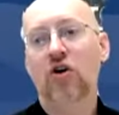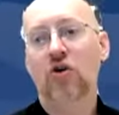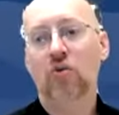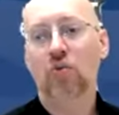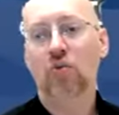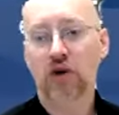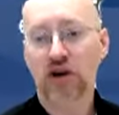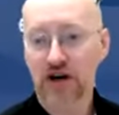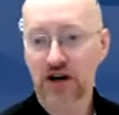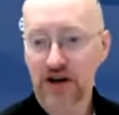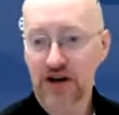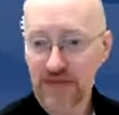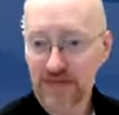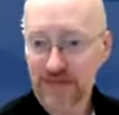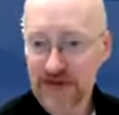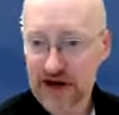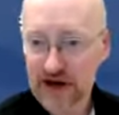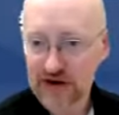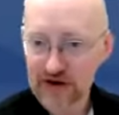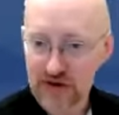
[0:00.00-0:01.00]
Word,
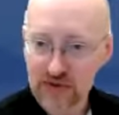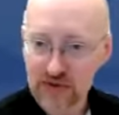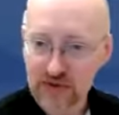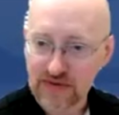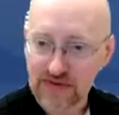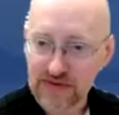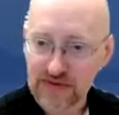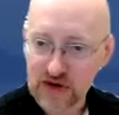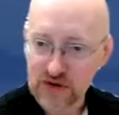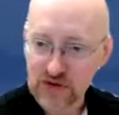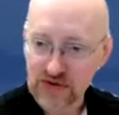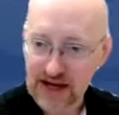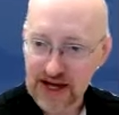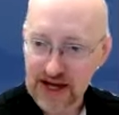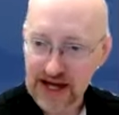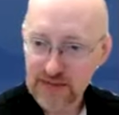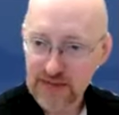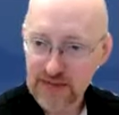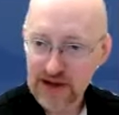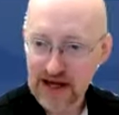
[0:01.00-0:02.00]
under the Review
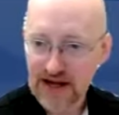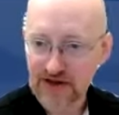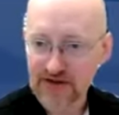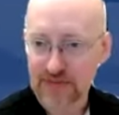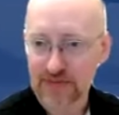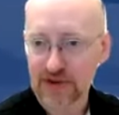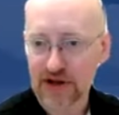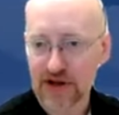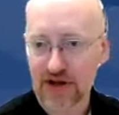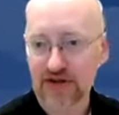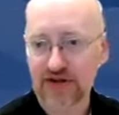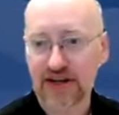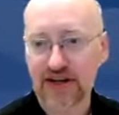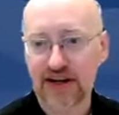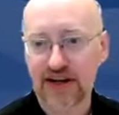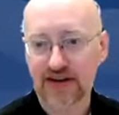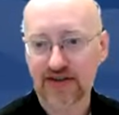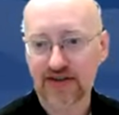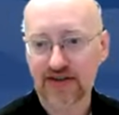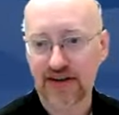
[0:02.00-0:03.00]
tab, has a
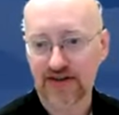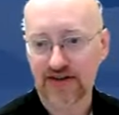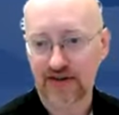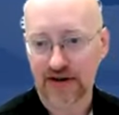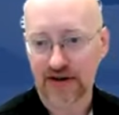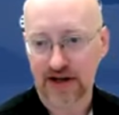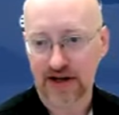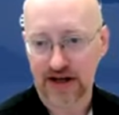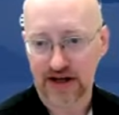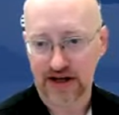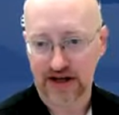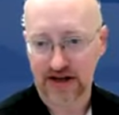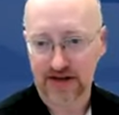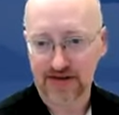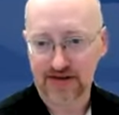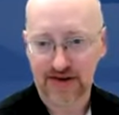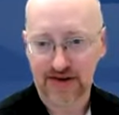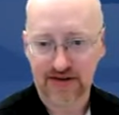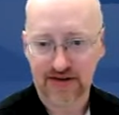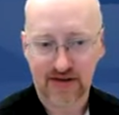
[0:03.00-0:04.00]
built-in
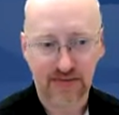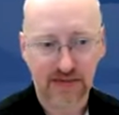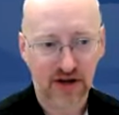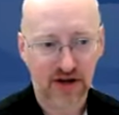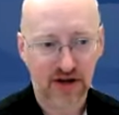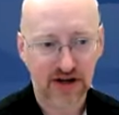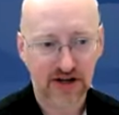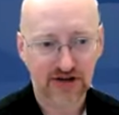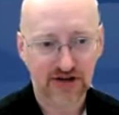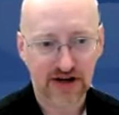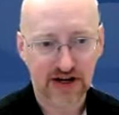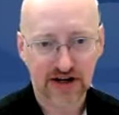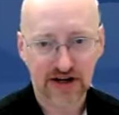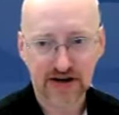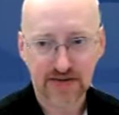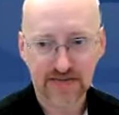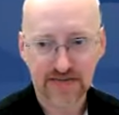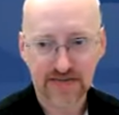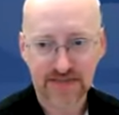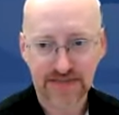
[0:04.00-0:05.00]
accessibility
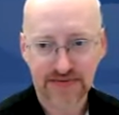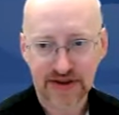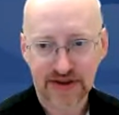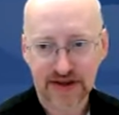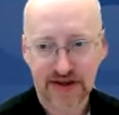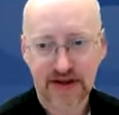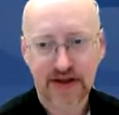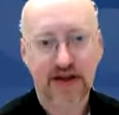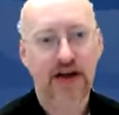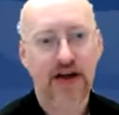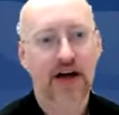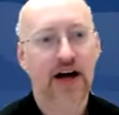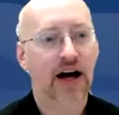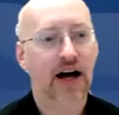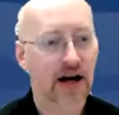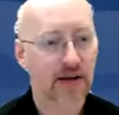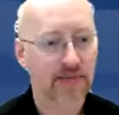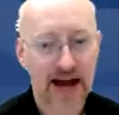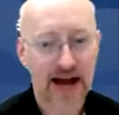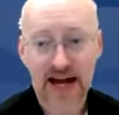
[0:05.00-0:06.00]
checker,
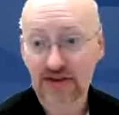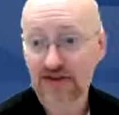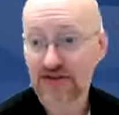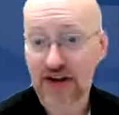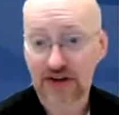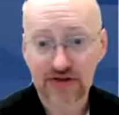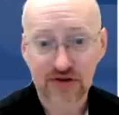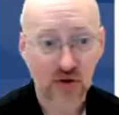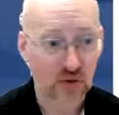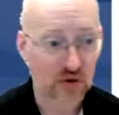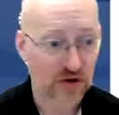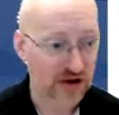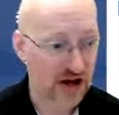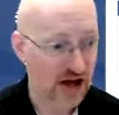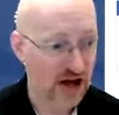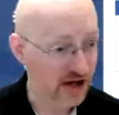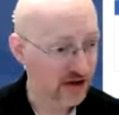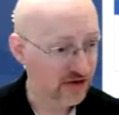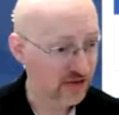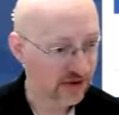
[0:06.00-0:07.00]
as does Google
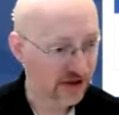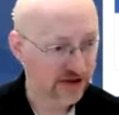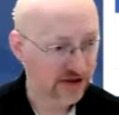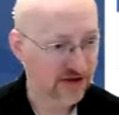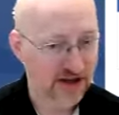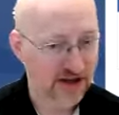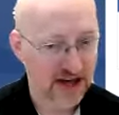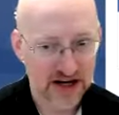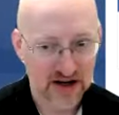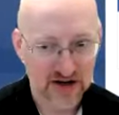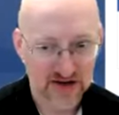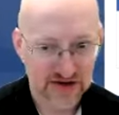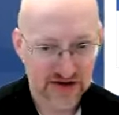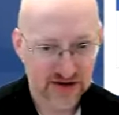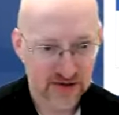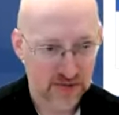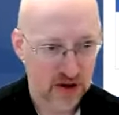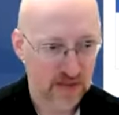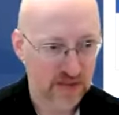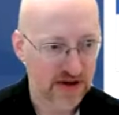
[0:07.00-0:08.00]
Docs. We'll get to that in
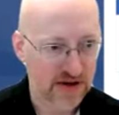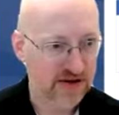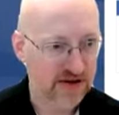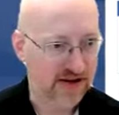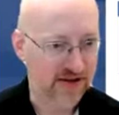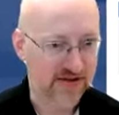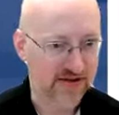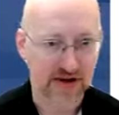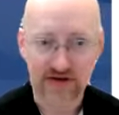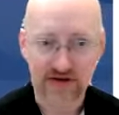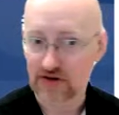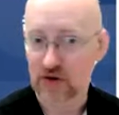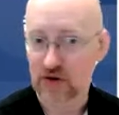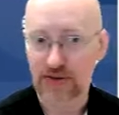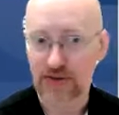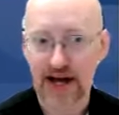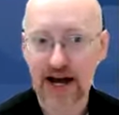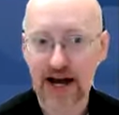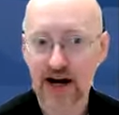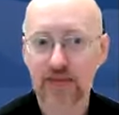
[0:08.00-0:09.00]
just a moment, as does
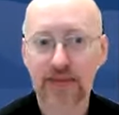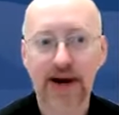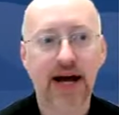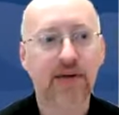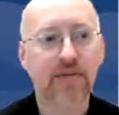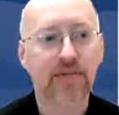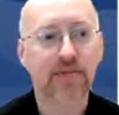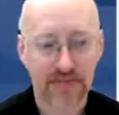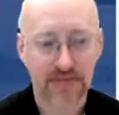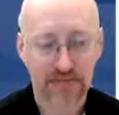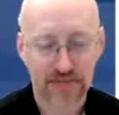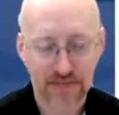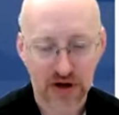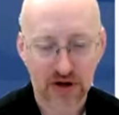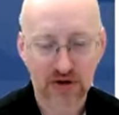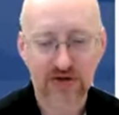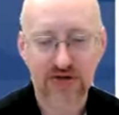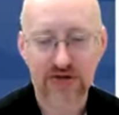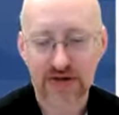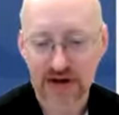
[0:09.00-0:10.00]
Adobe Acrobat.
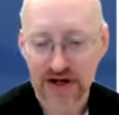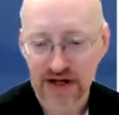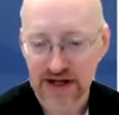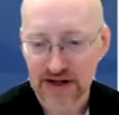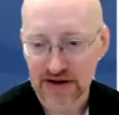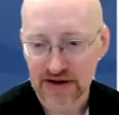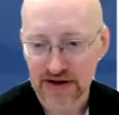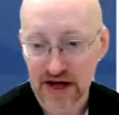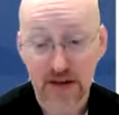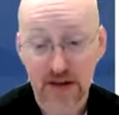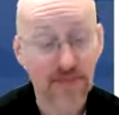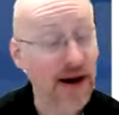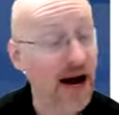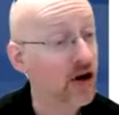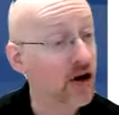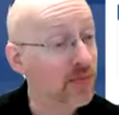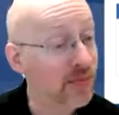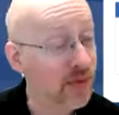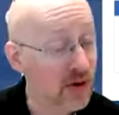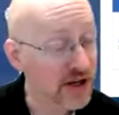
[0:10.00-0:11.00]
Most
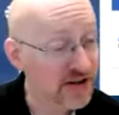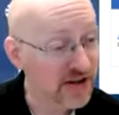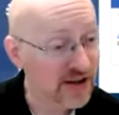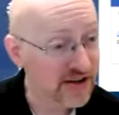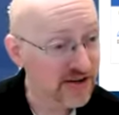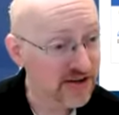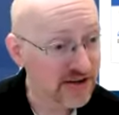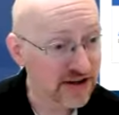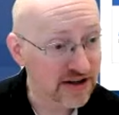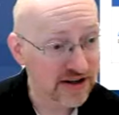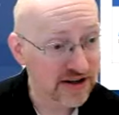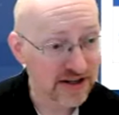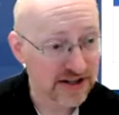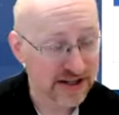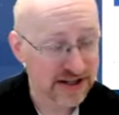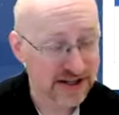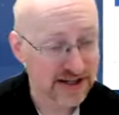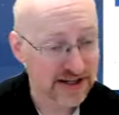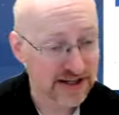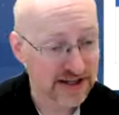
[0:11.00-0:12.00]
PowerPoint has an
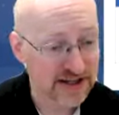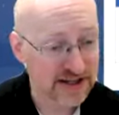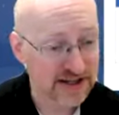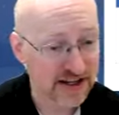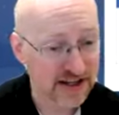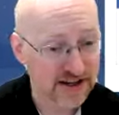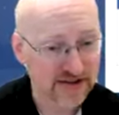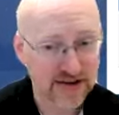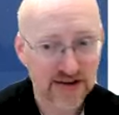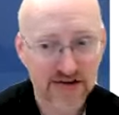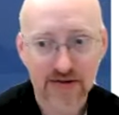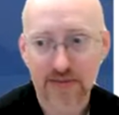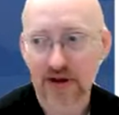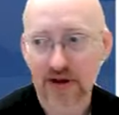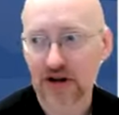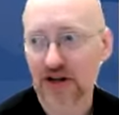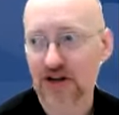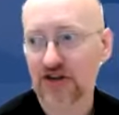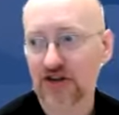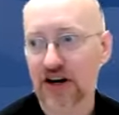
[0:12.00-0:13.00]

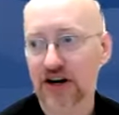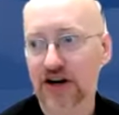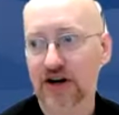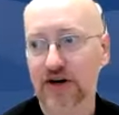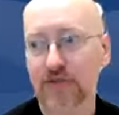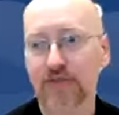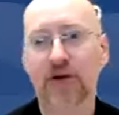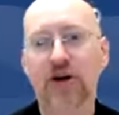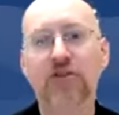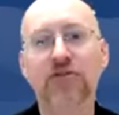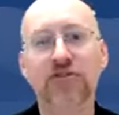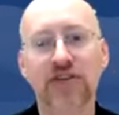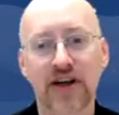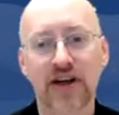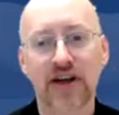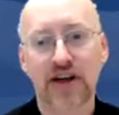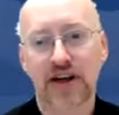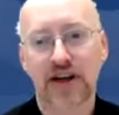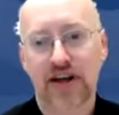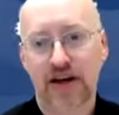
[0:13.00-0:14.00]
accessibility checker.
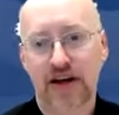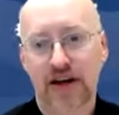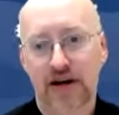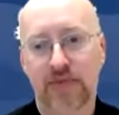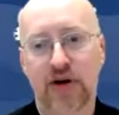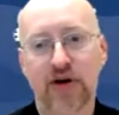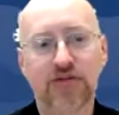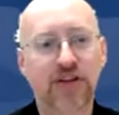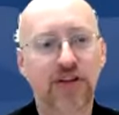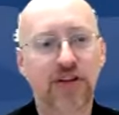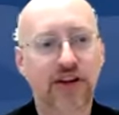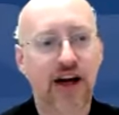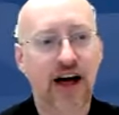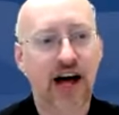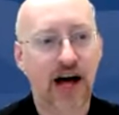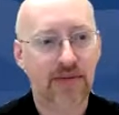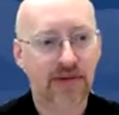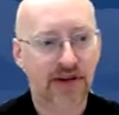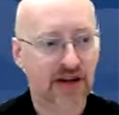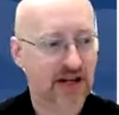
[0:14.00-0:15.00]
Most of the
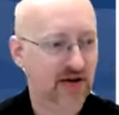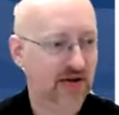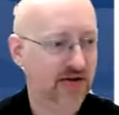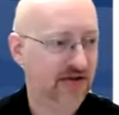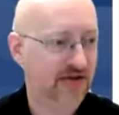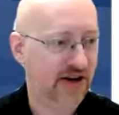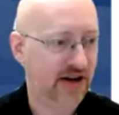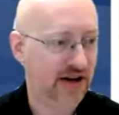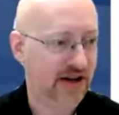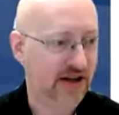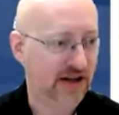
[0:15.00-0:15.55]
commonly used